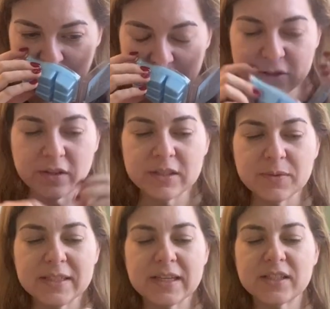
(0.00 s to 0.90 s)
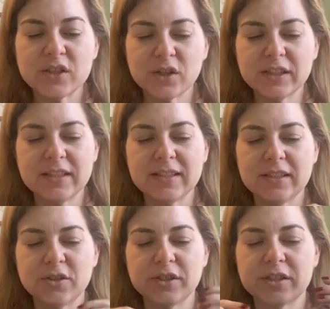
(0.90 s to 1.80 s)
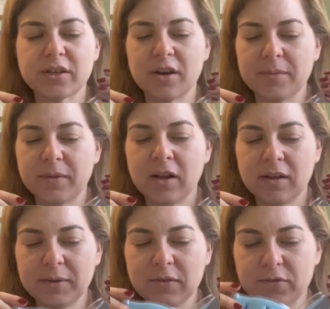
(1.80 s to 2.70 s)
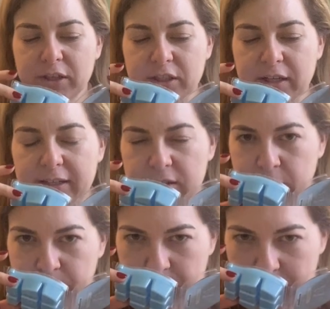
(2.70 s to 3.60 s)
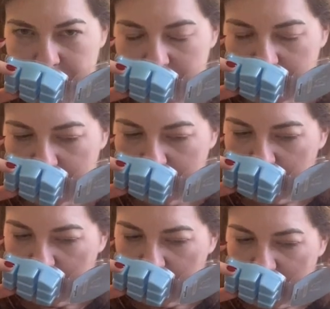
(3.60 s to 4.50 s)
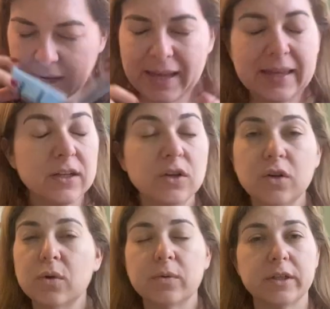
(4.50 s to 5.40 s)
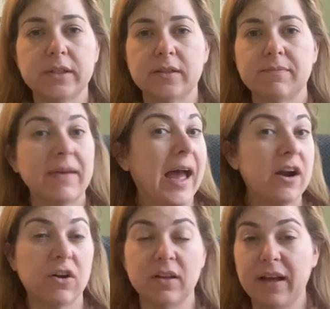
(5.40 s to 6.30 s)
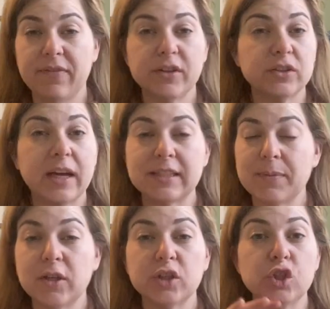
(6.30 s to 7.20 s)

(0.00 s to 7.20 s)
So this one says salted citrus, calming freesia and solar woods. I get no woods at all. I smell